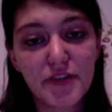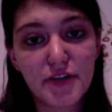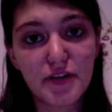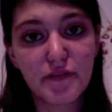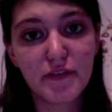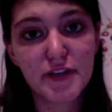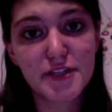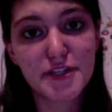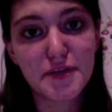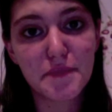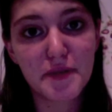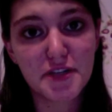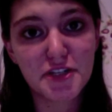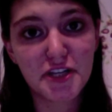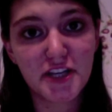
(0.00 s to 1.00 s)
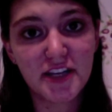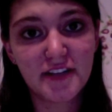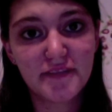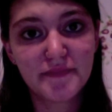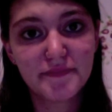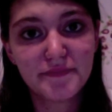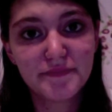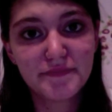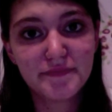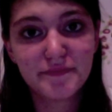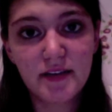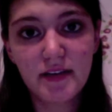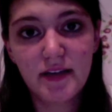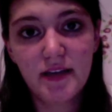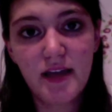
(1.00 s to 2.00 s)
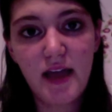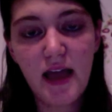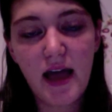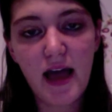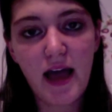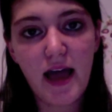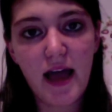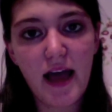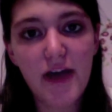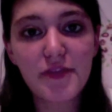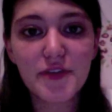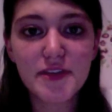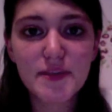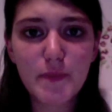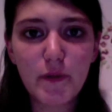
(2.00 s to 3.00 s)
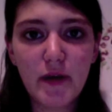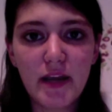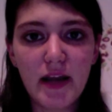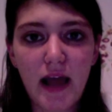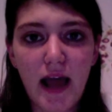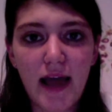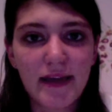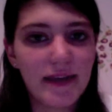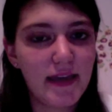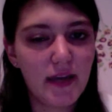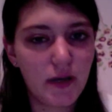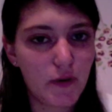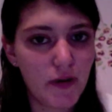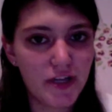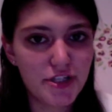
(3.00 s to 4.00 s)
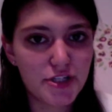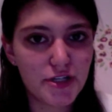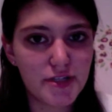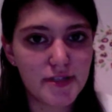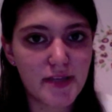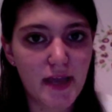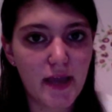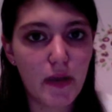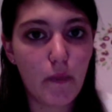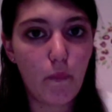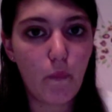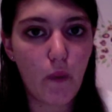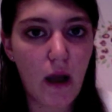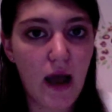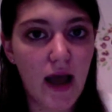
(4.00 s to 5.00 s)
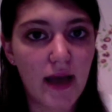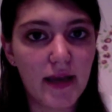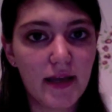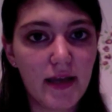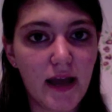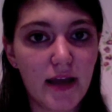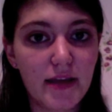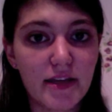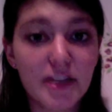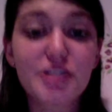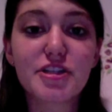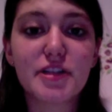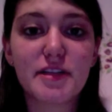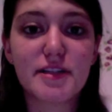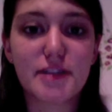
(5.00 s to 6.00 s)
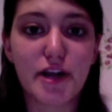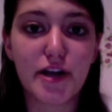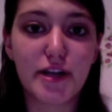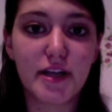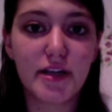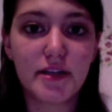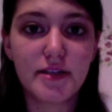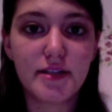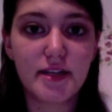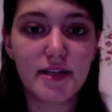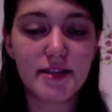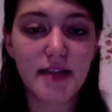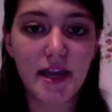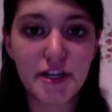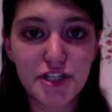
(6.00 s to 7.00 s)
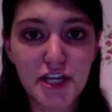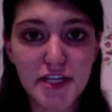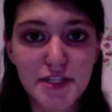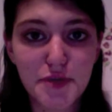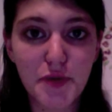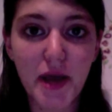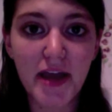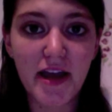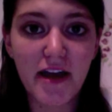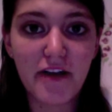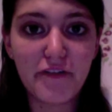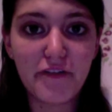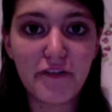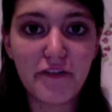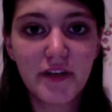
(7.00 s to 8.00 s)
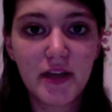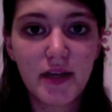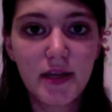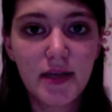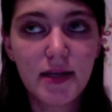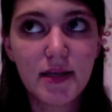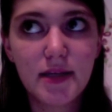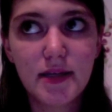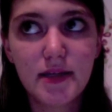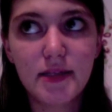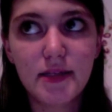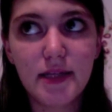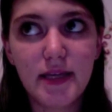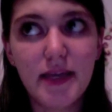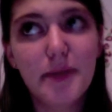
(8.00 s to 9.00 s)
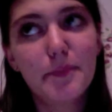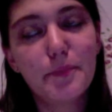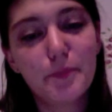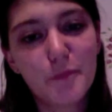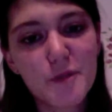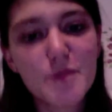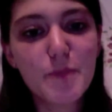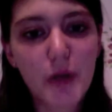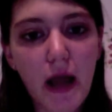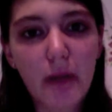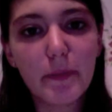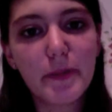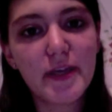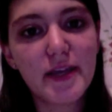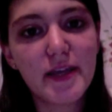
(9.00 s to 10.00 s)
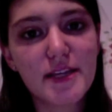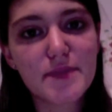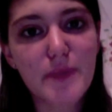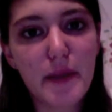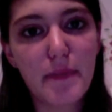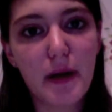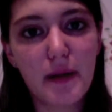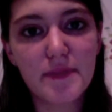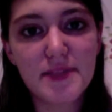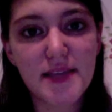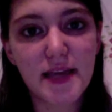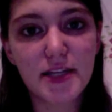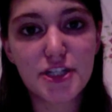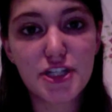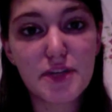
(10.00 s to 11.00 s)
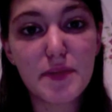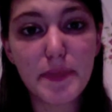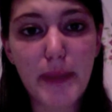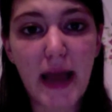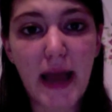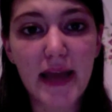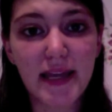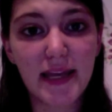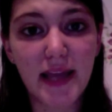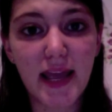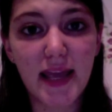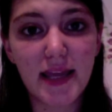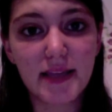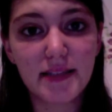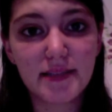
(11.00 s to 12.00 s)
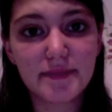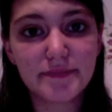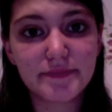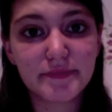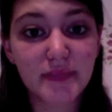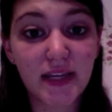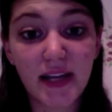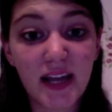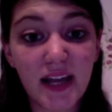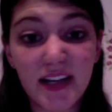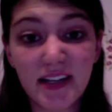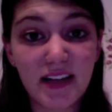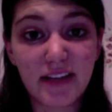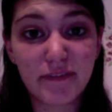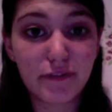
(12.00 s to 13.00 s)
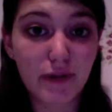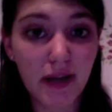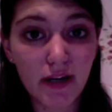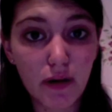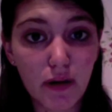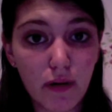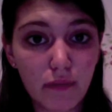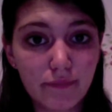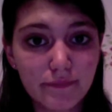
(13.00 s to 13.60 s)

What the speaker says: University of Michigan. At this point, I can't quite sure say why I initially started to attend JCYF. It was probably because my mom said she'd be back at 8, and I didn't have a ride home.